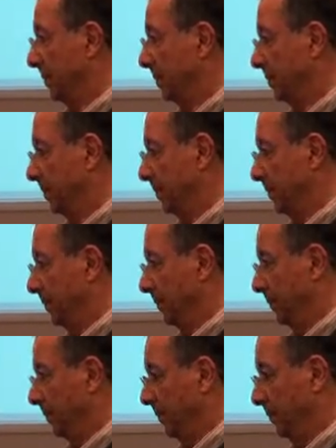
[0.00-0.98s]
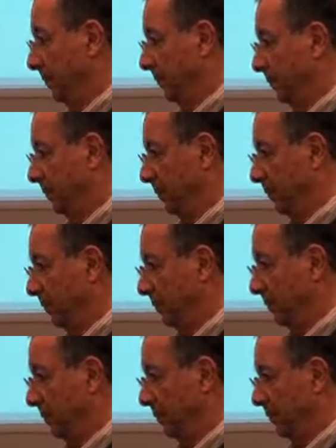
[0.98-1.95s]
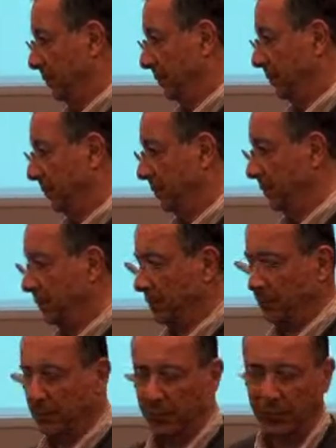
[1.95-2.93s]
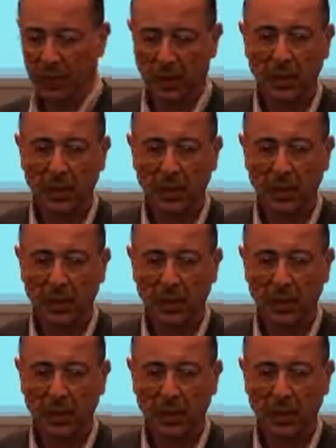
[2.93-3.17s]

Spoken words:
No one is speaking in this clip.